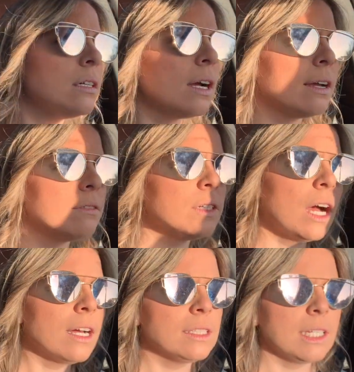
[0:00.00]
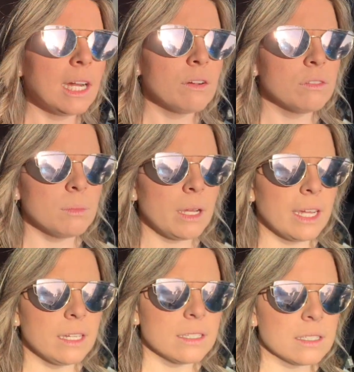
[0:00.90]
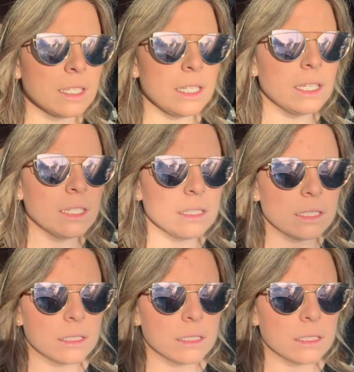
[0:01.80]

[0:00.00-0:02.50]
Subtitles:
I've got to get out from behind this idiot.